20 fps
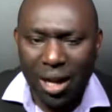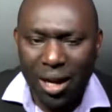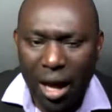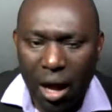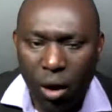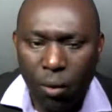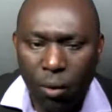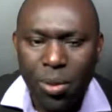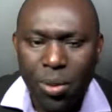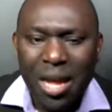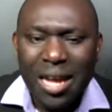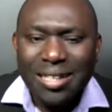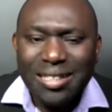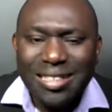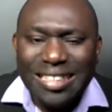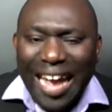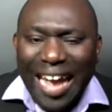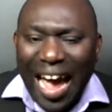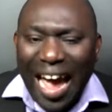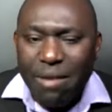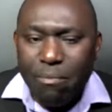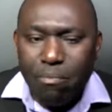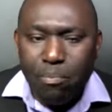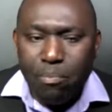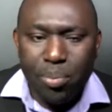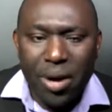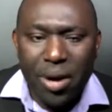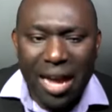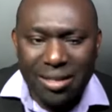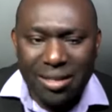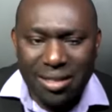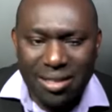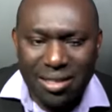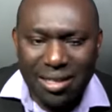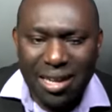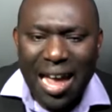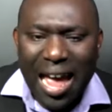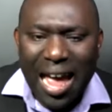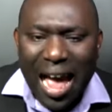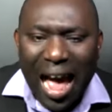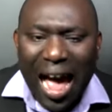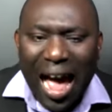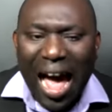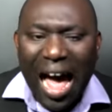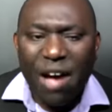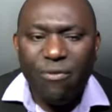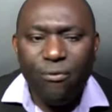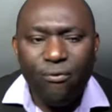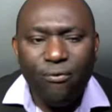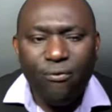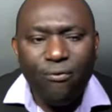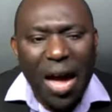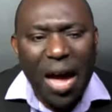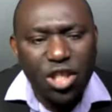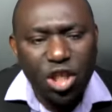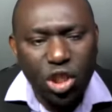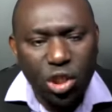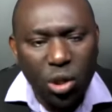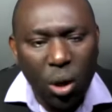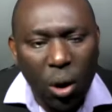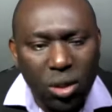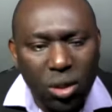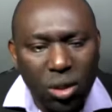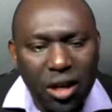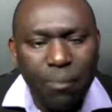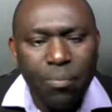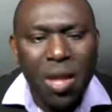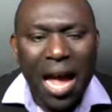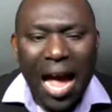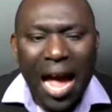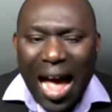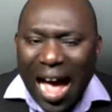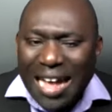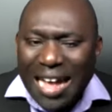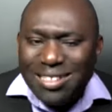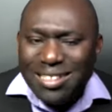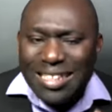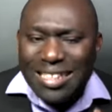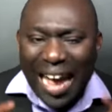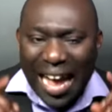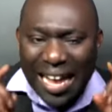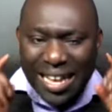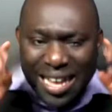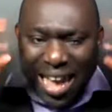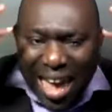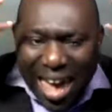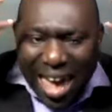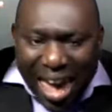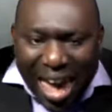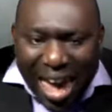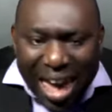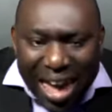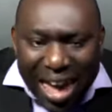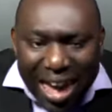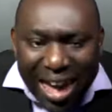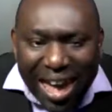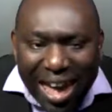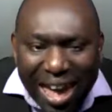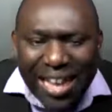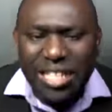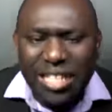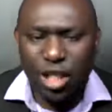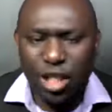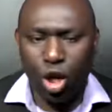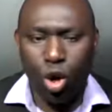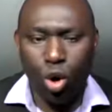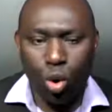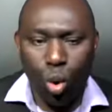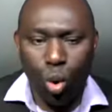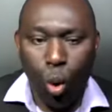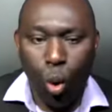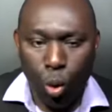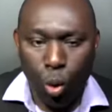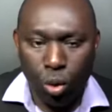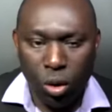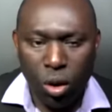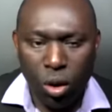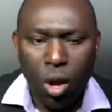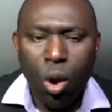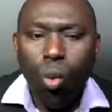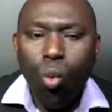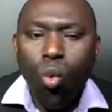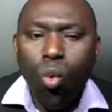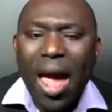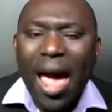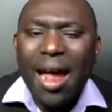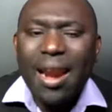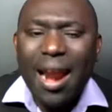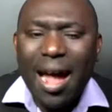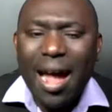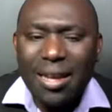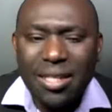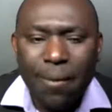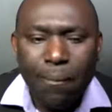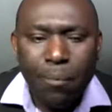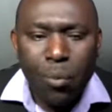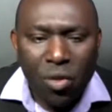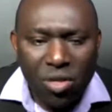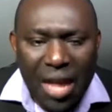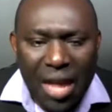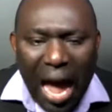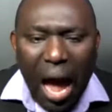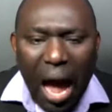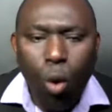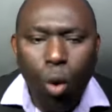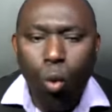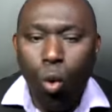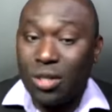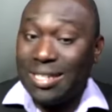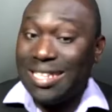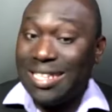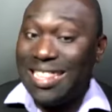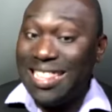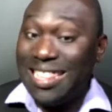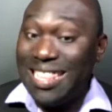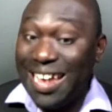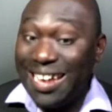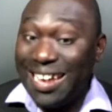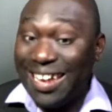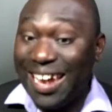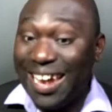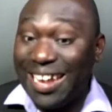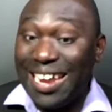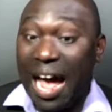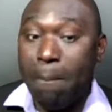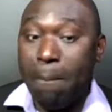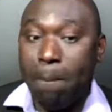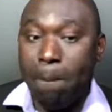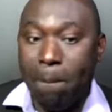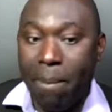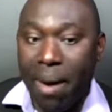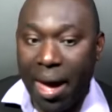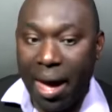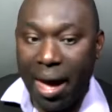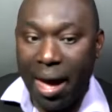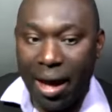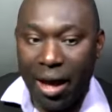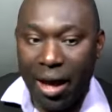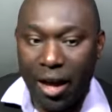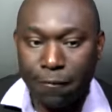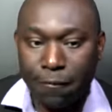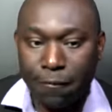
now. Thy breast are fashioned, and thine hair is grown, whereas thou was naked and bare.